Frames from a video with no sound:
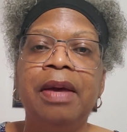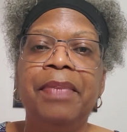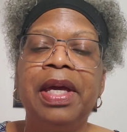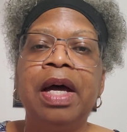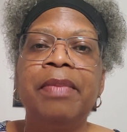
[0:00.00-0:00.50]

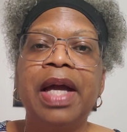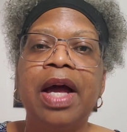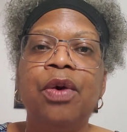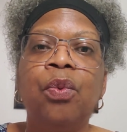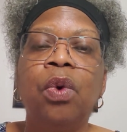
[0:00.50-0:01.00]
becoming
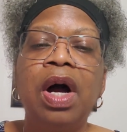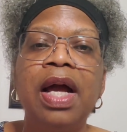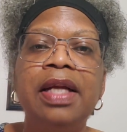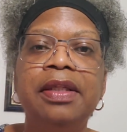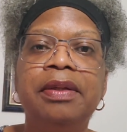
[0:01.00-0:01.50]
a
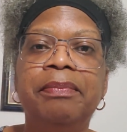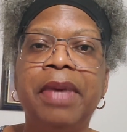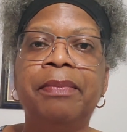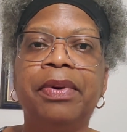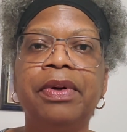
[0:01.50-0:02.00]
wine
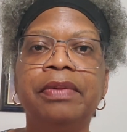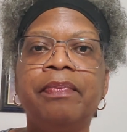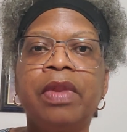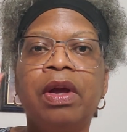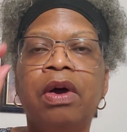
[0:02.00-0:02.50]
member,
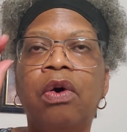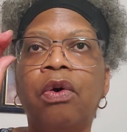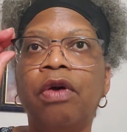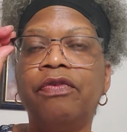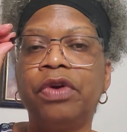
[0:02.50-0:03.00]

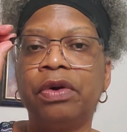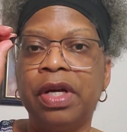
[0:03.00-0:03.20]
or if you're